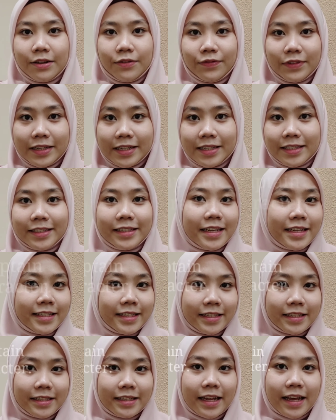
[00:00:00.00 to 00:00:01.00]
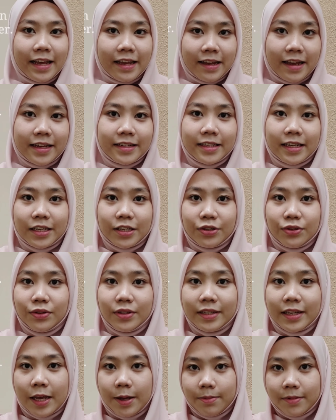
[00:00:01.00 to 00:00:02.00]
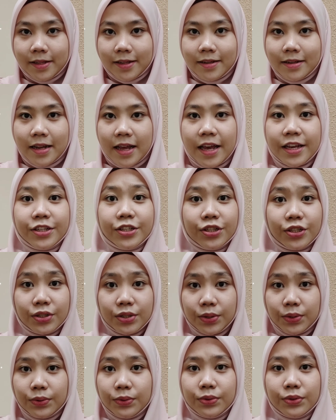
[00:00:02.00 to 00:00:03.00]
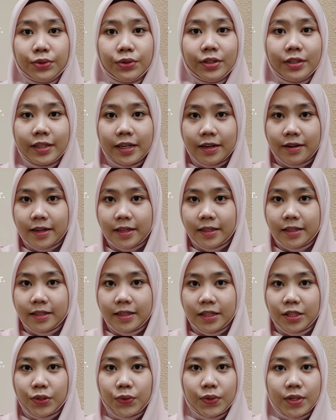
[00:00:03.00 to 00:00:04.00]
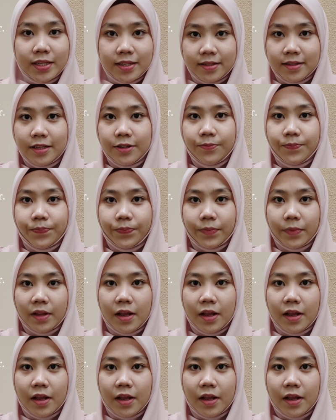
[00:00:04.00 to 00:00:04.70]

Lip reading: First, Nelson acts as a good captain and show good character to his team.